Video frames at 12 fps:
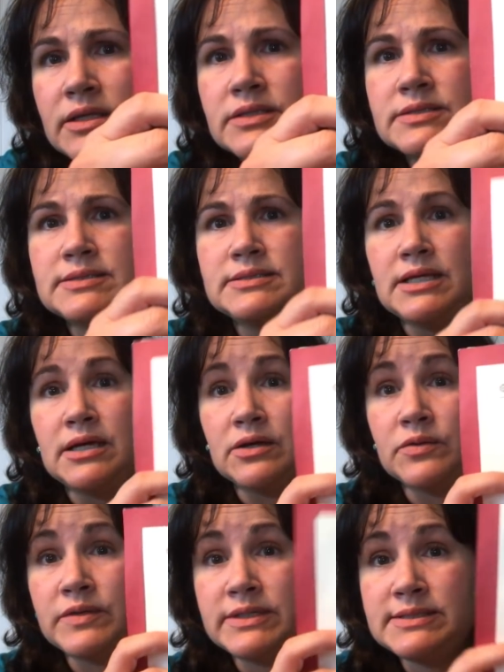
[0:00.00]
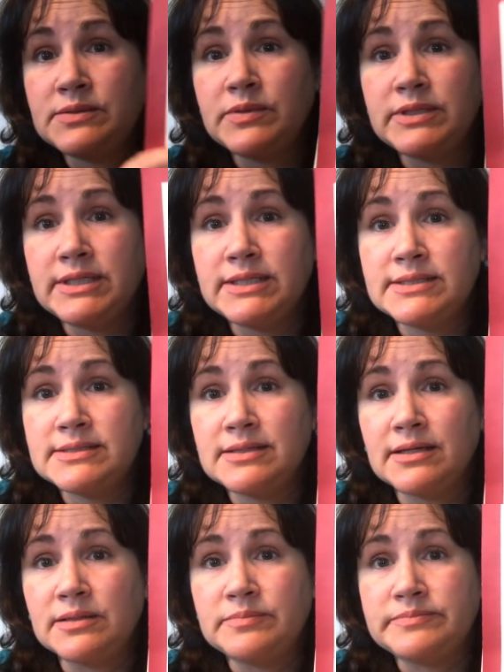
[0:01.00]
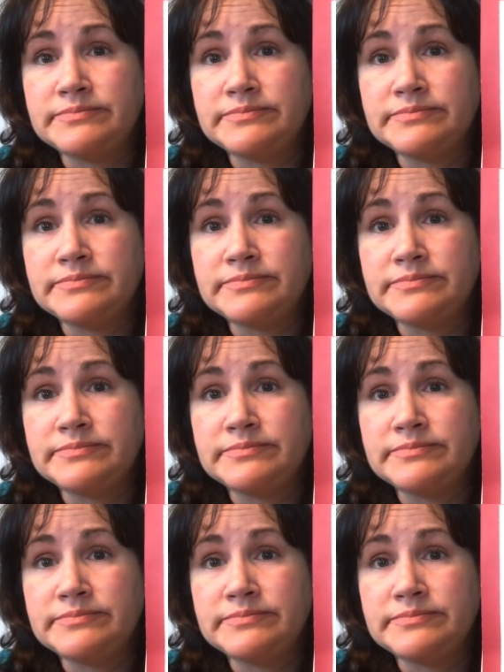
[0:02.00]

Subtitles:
So this one is, I